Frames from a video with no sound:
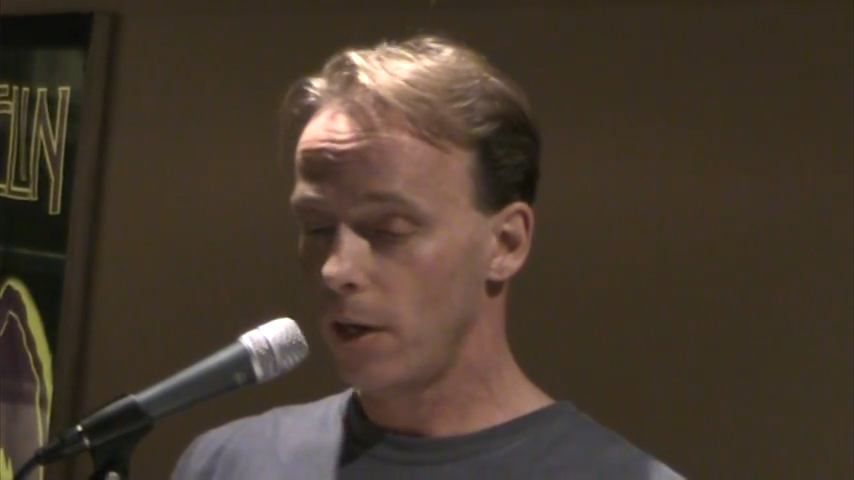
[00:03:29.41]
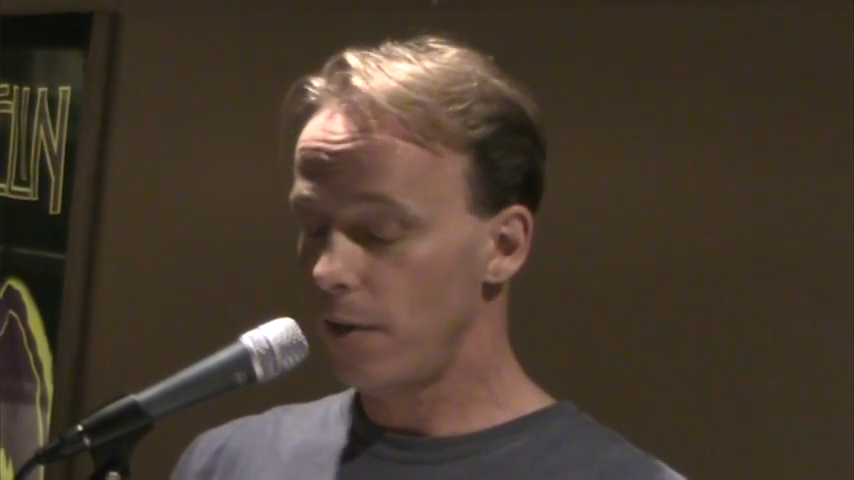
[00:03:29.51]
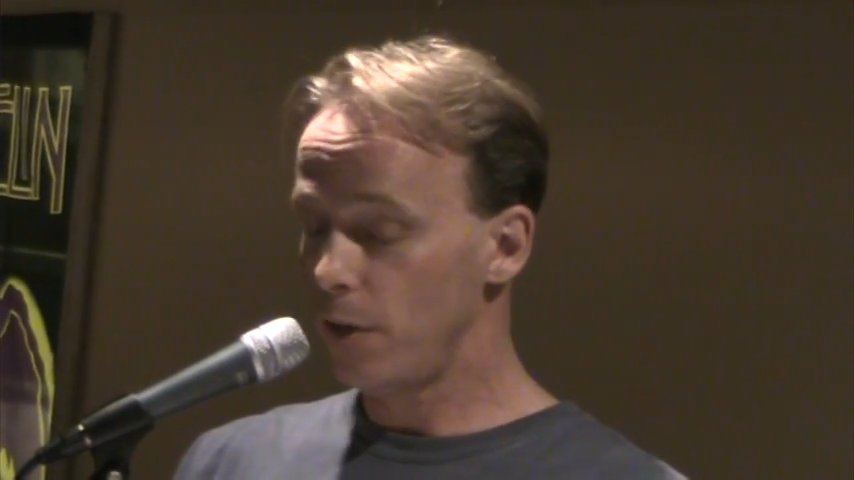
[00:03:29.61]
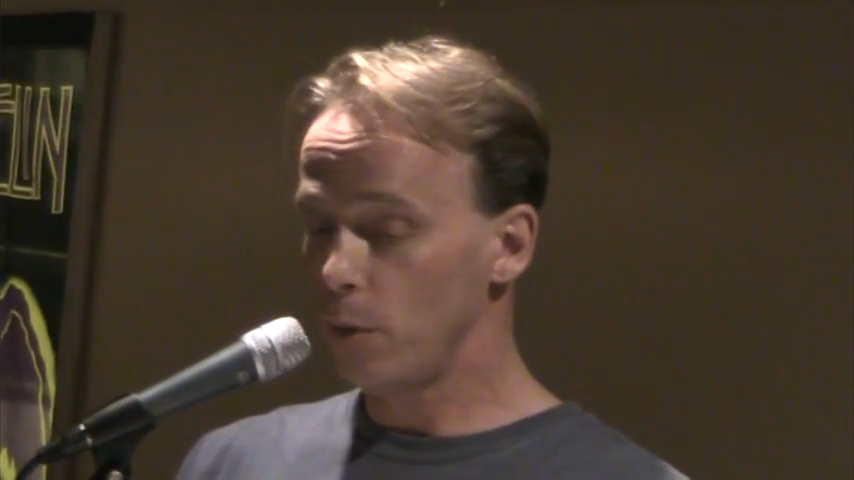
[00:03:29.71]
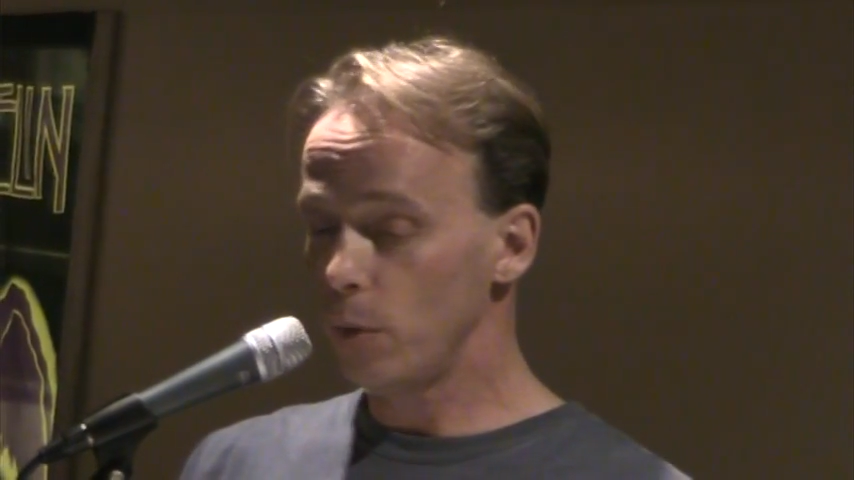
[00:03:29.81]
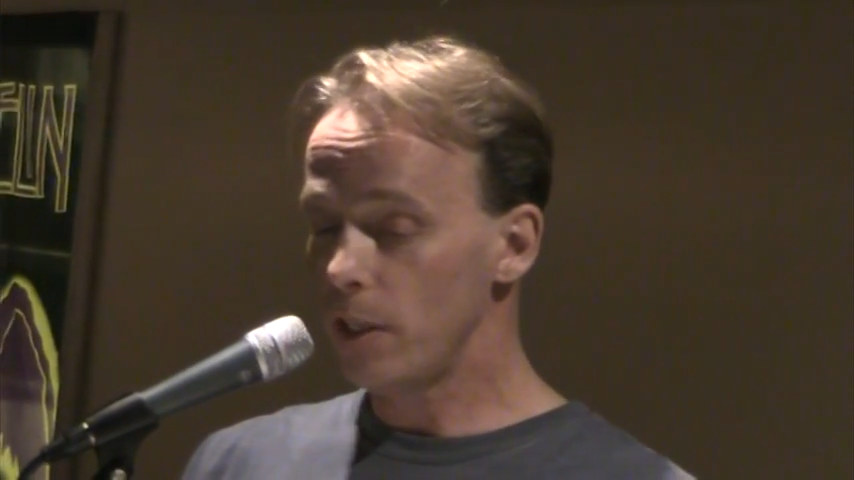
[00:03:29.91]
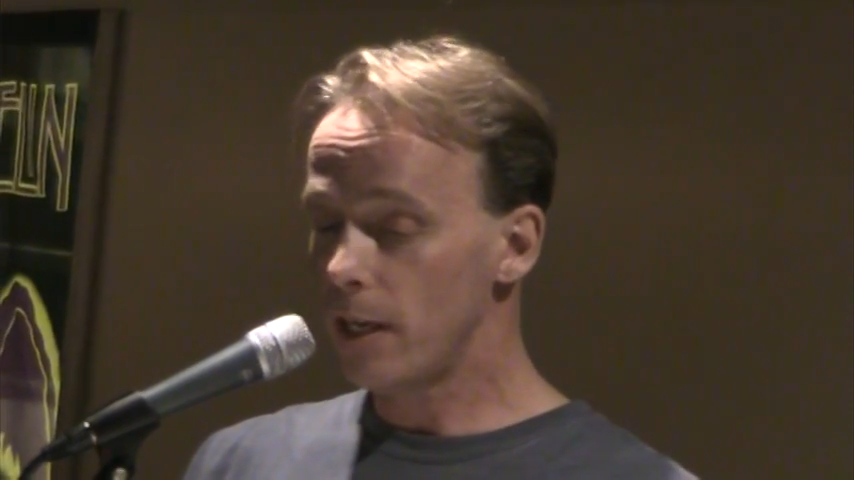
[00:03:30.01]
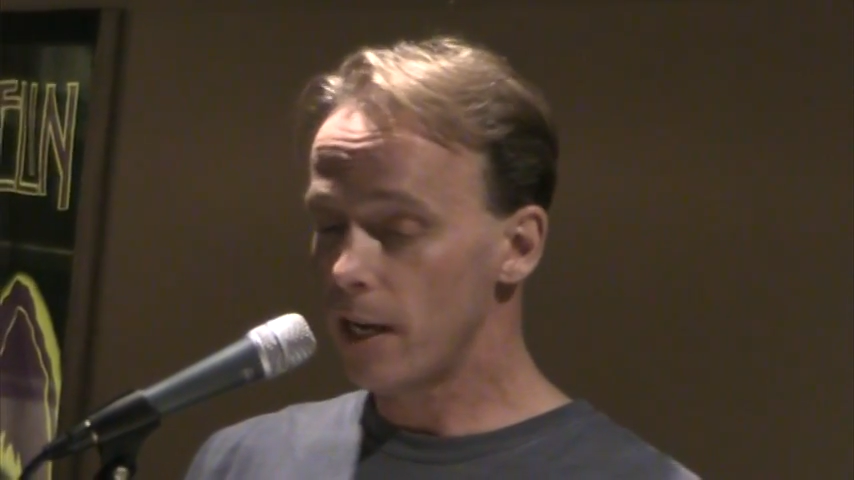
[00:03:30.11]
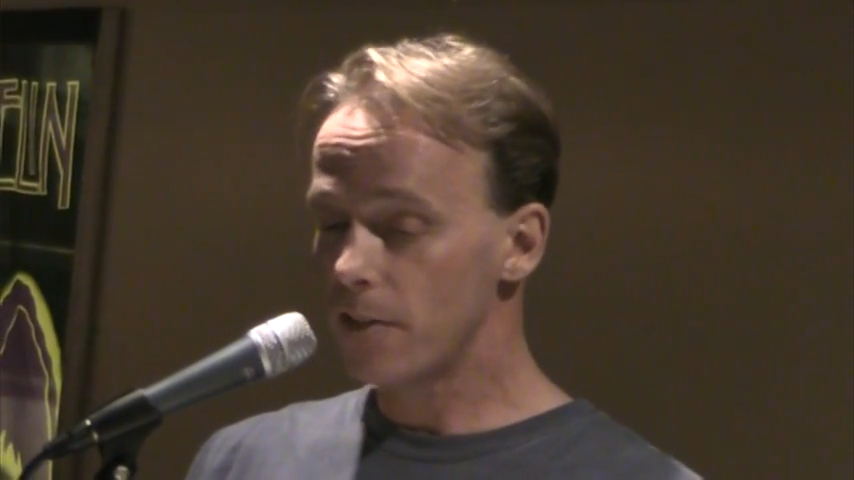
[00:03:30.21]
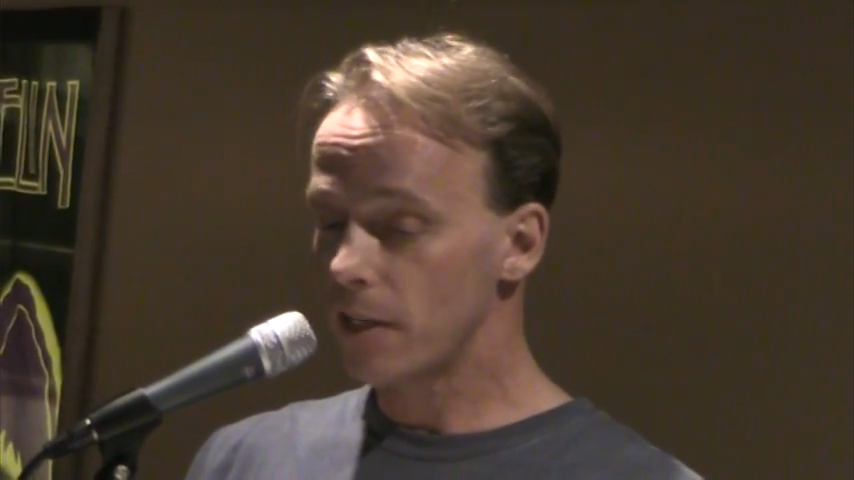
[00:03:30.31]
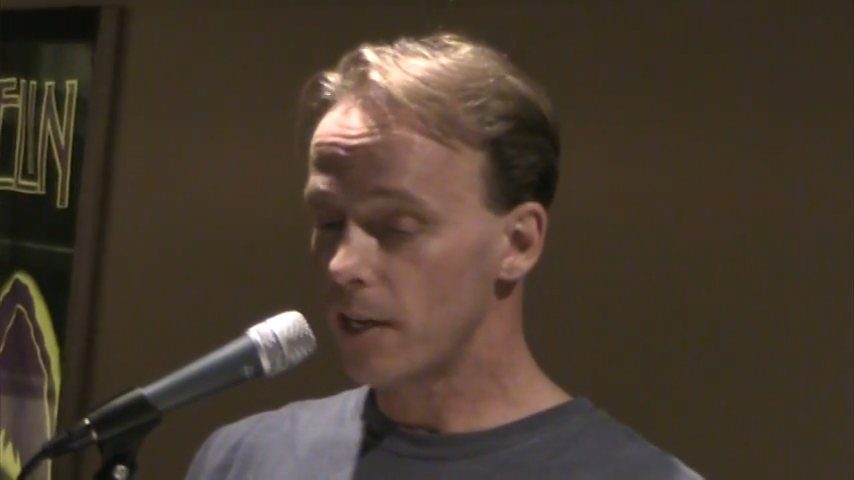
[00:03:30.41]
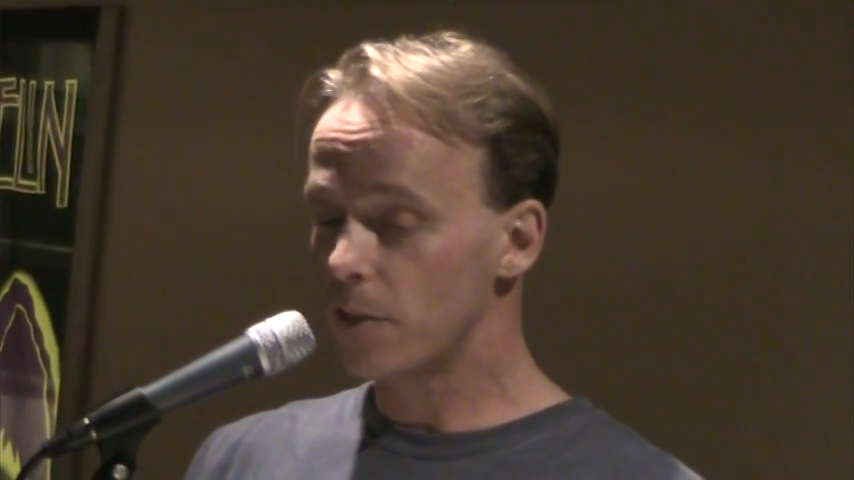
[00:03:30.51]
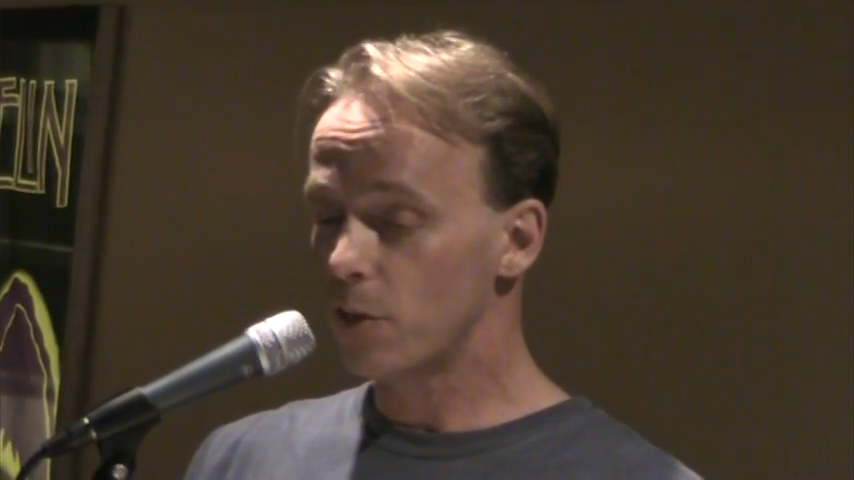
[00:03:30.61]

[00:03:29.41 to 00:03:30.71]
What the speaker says: and the only guess as